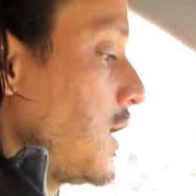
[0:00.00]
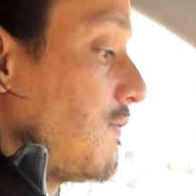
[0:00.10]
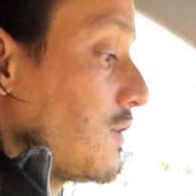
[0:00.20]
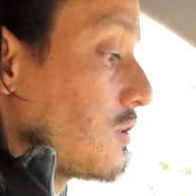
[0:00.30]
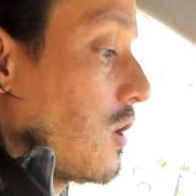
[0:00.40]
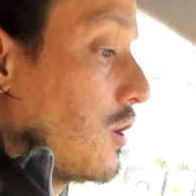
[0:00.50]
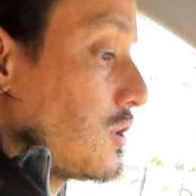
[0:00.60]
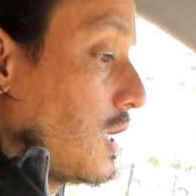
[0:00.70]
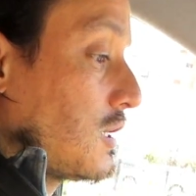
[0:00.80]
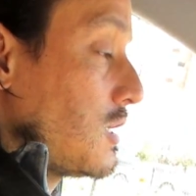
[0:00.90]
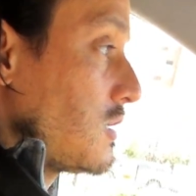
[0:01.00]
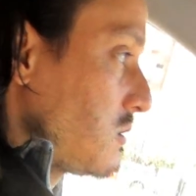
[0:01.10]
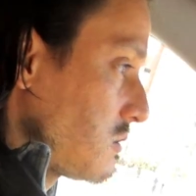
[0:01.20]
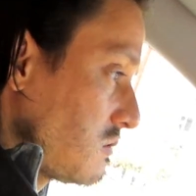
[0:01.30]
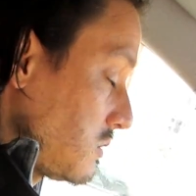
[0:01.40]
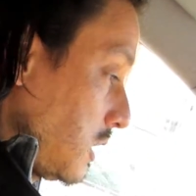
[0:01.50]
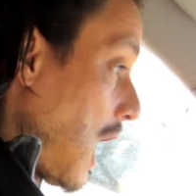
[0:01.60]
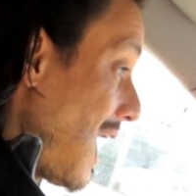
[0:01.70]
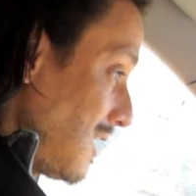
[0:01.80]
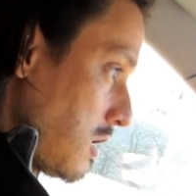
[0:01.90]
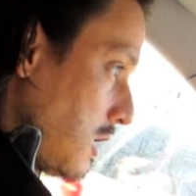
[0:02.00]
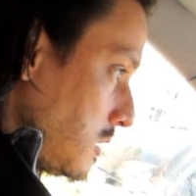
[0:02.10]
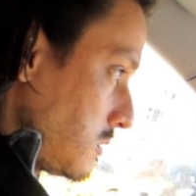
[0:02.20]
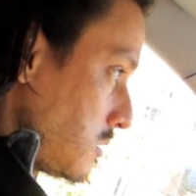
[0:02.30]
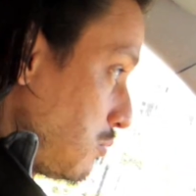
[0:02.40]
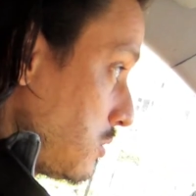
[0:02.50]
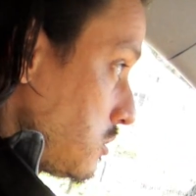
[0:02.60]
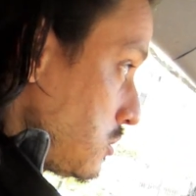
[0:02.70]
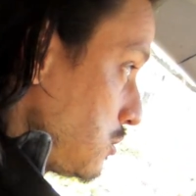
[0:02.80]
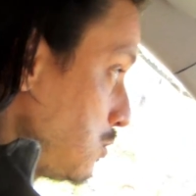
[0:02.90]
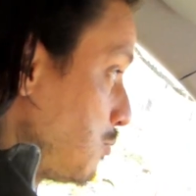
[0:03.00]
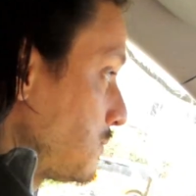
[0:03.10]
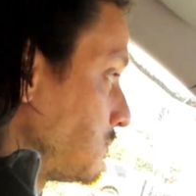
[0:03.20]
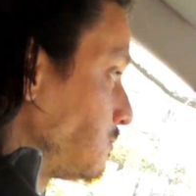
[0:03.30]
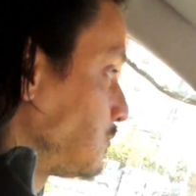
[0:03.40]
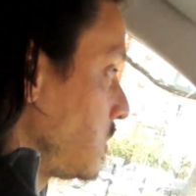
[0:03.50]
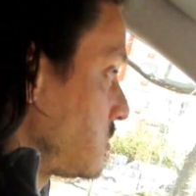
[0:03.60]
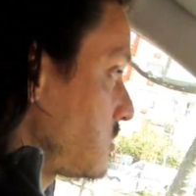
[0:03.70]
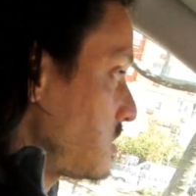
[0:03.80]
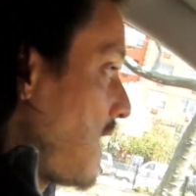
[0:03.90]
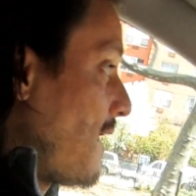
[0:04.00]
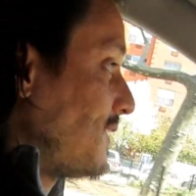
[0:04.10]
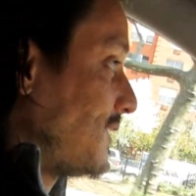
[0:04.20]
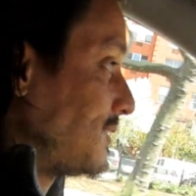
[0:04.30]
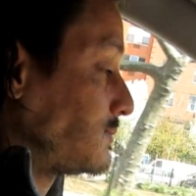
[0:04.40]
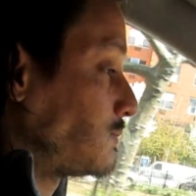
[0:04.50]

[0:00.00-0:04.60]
If it's large like this, like I cut it to put in soup, mm -hmm. it's mm-hmm. scallion.